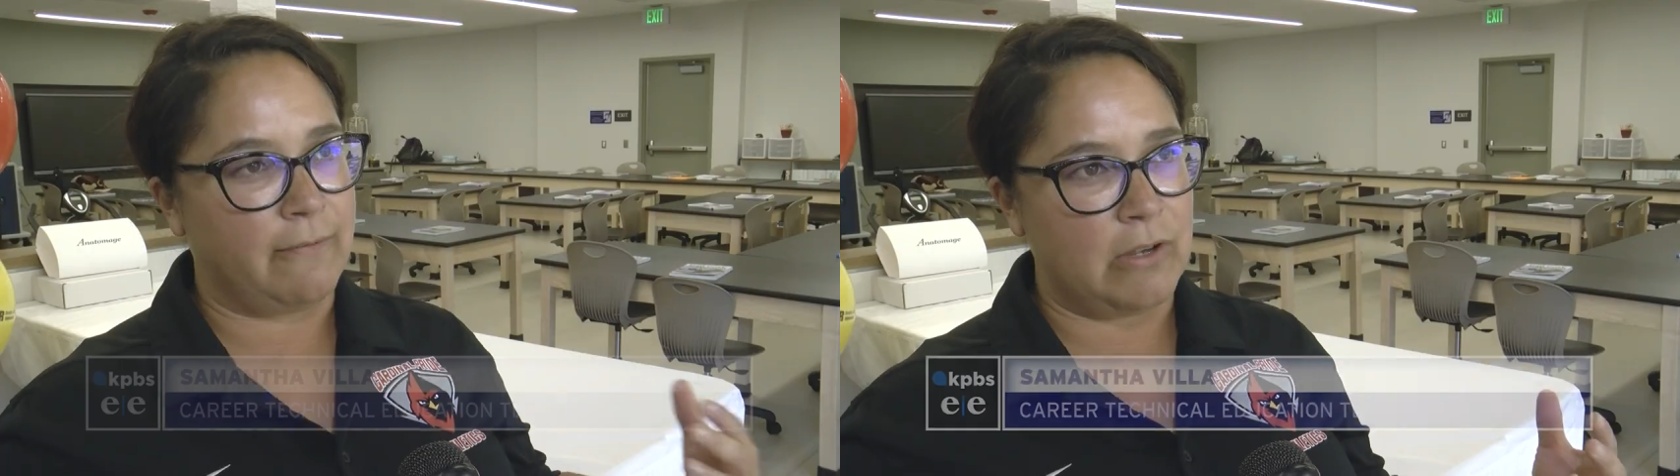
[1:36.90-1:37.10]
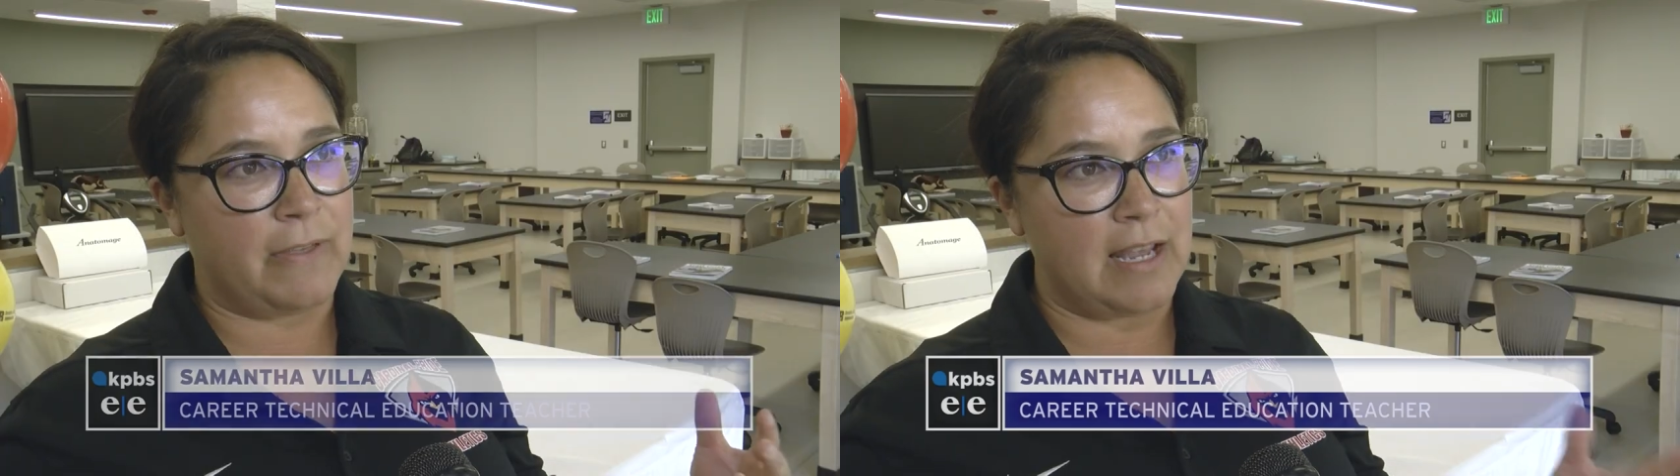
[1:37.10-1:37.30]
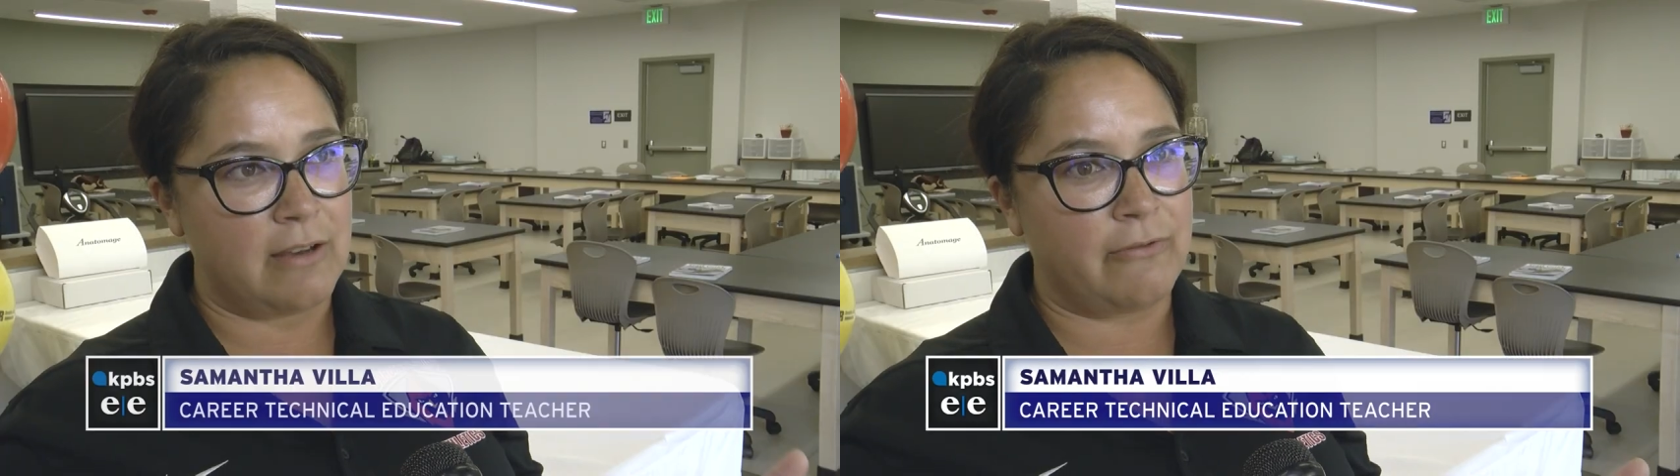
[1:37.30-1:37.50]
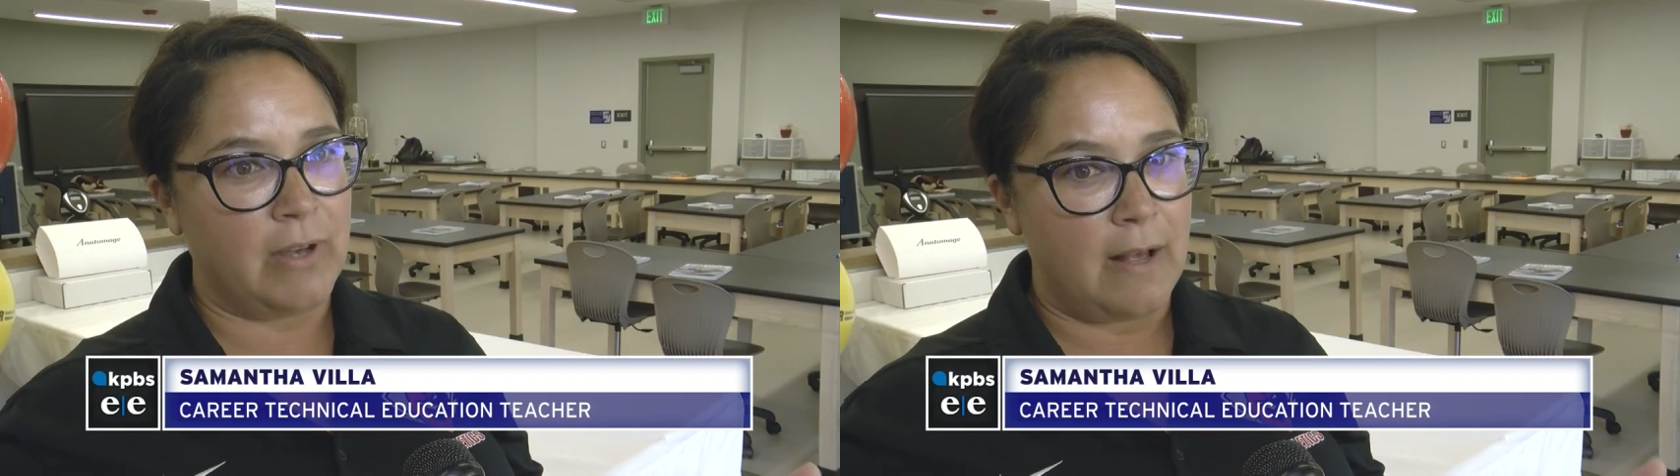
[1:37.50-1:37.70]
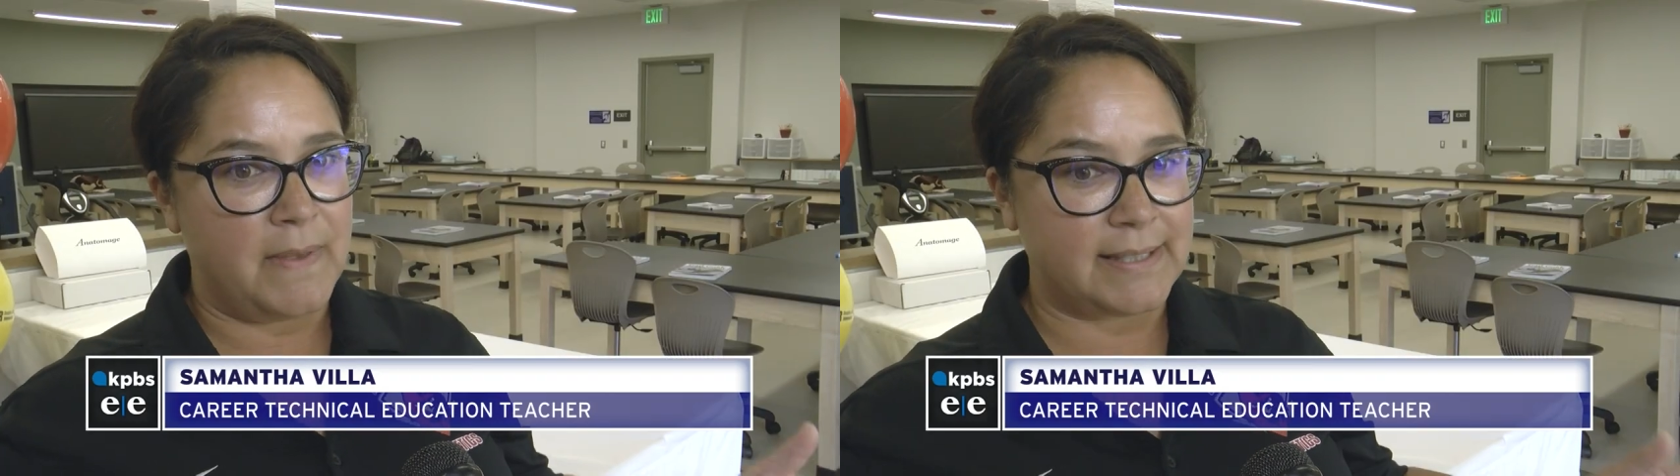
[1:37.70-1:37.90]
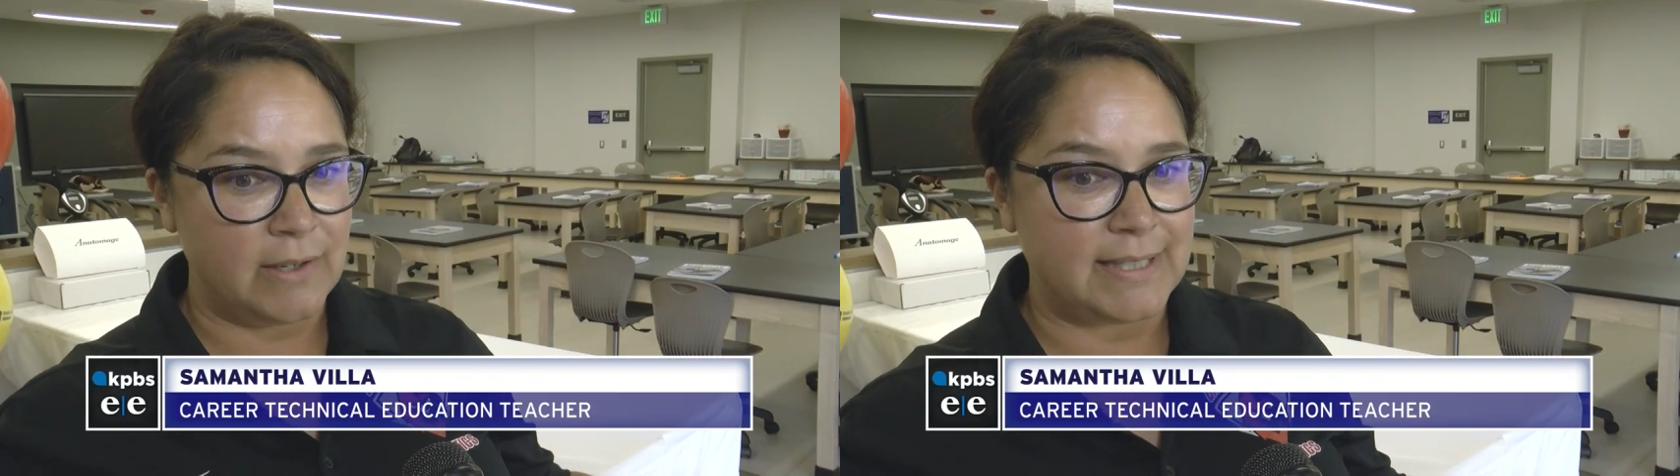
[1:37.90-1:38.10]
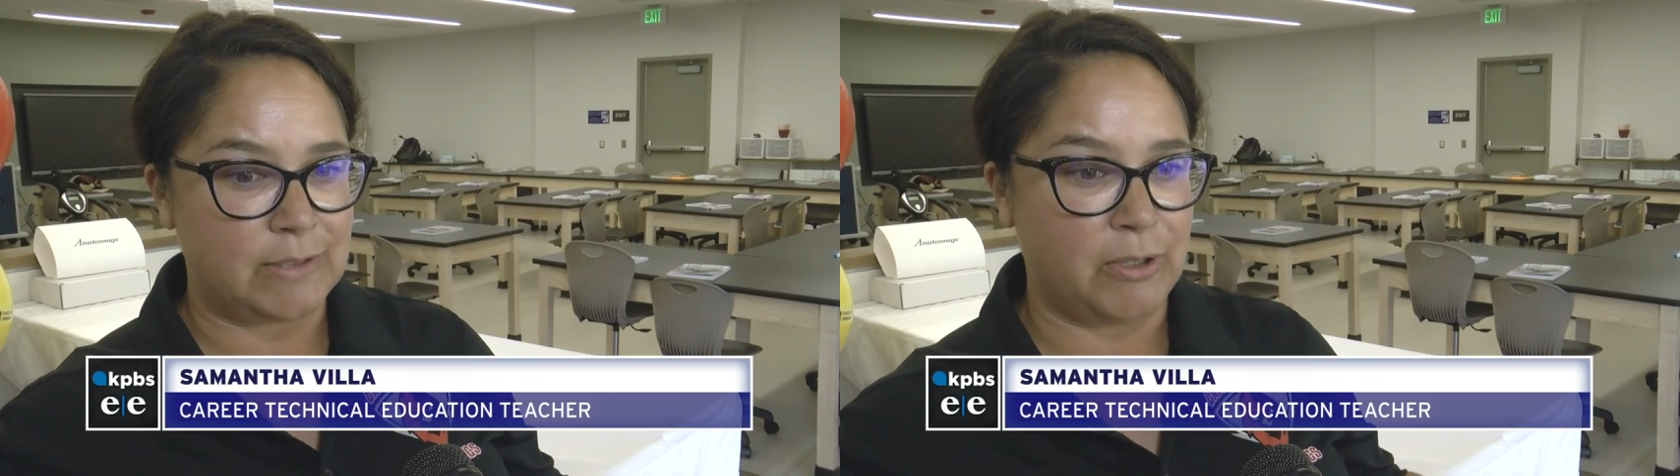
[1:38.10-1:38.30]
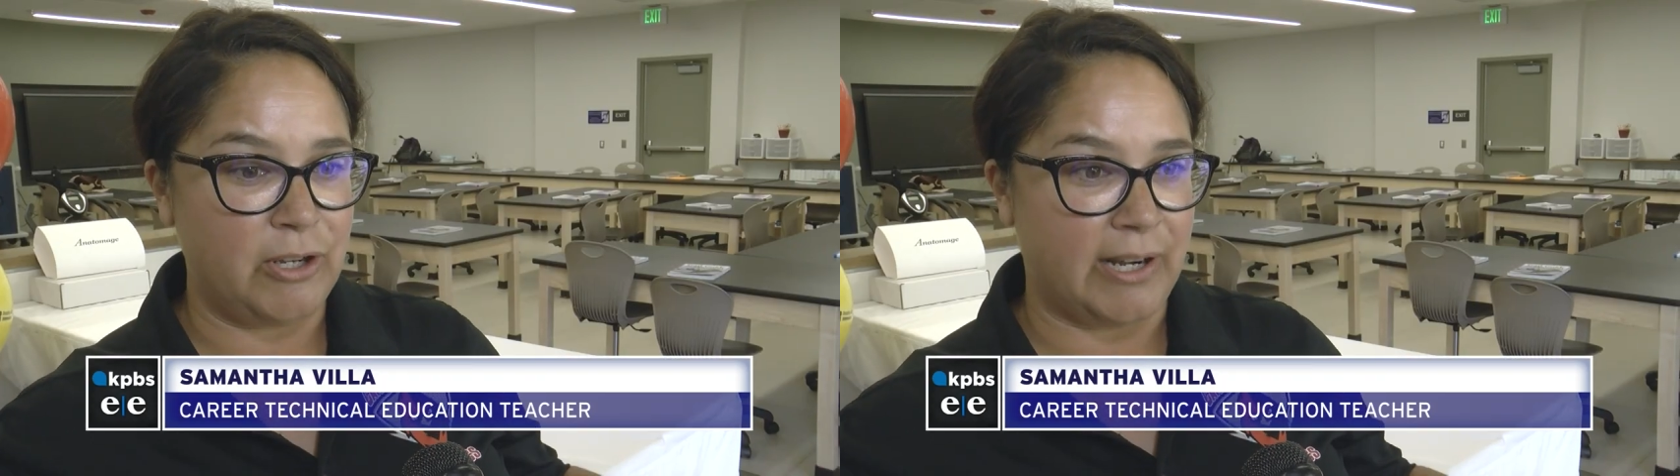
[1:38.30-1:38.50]
If you think of the skill
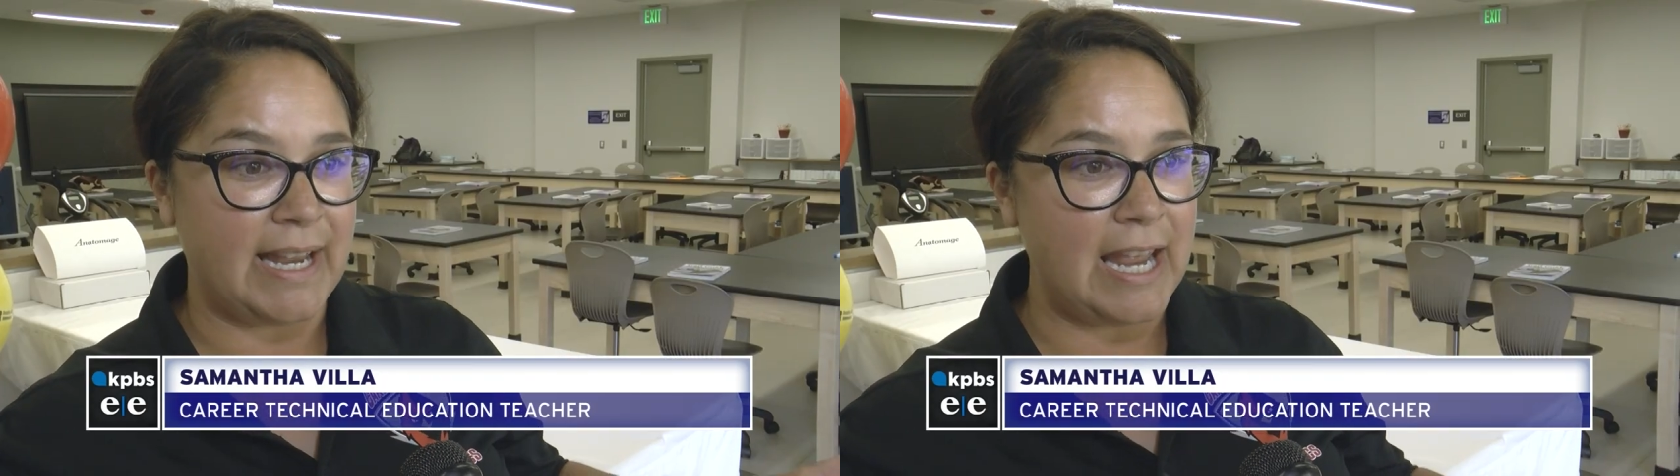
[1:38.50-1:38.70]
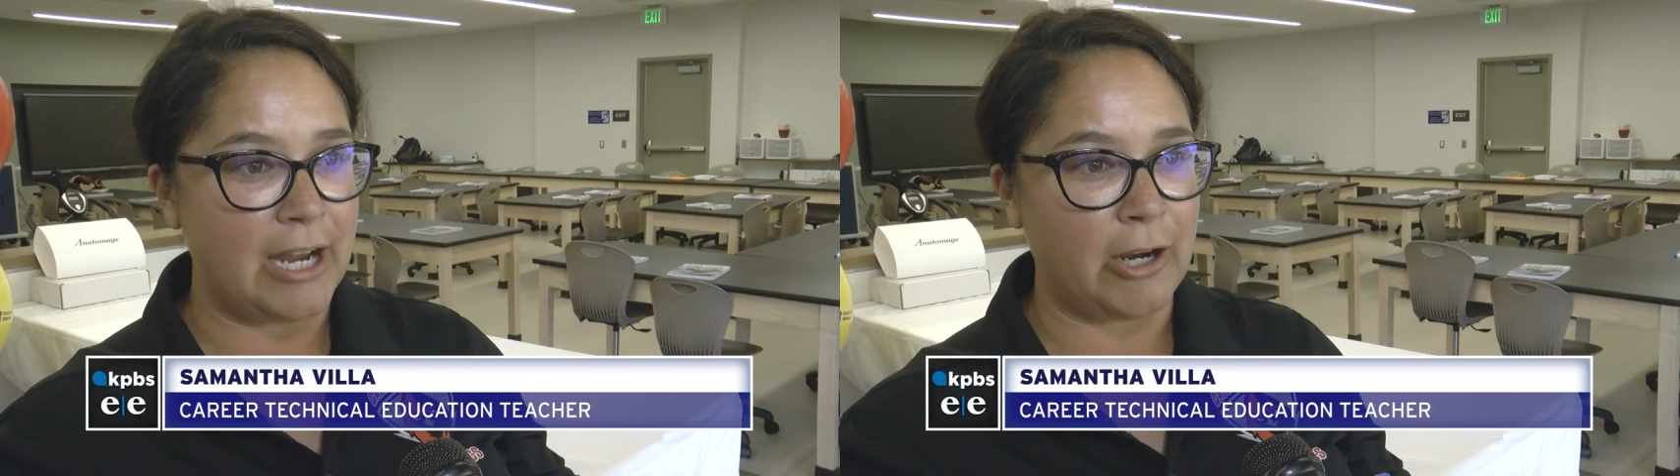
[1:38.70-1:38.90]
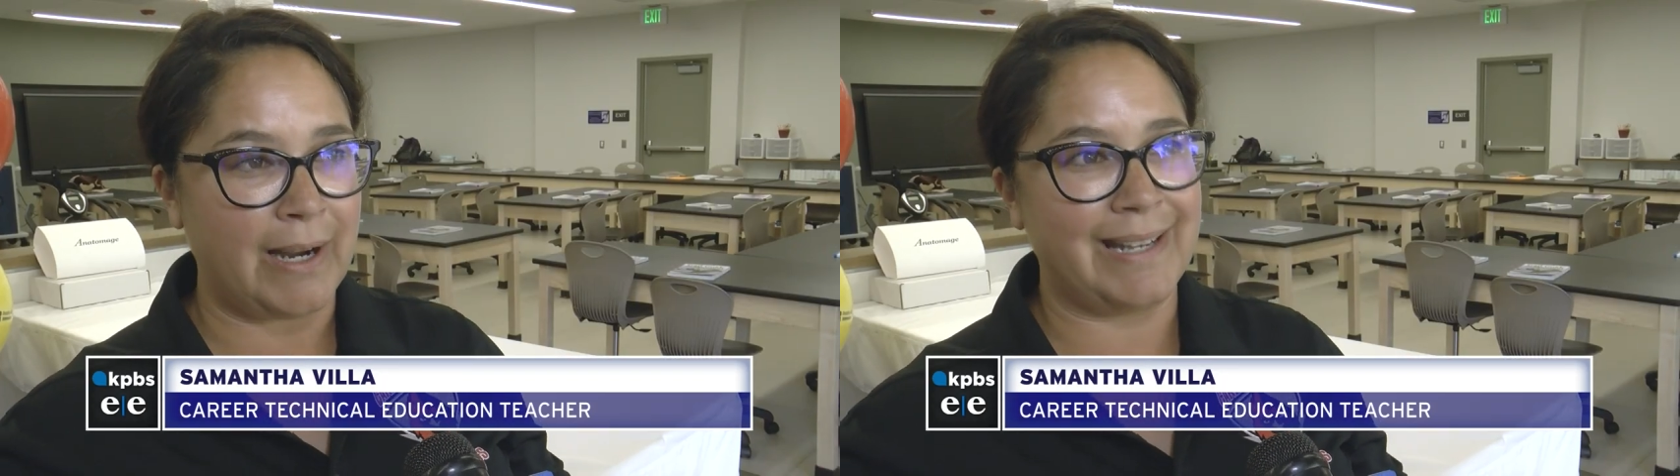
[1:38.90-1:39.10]
sets we're learning here,